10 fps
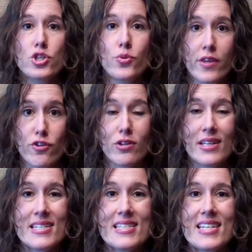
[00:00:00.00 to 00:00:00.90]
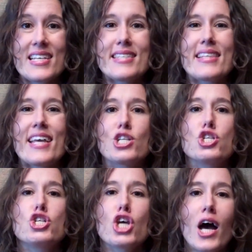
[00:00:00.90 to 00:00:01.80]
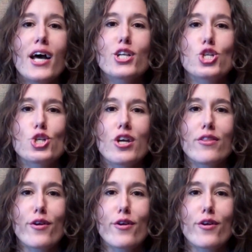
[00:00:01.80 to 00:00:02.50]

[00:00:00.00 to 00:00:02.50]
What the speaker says: doing their list is they judge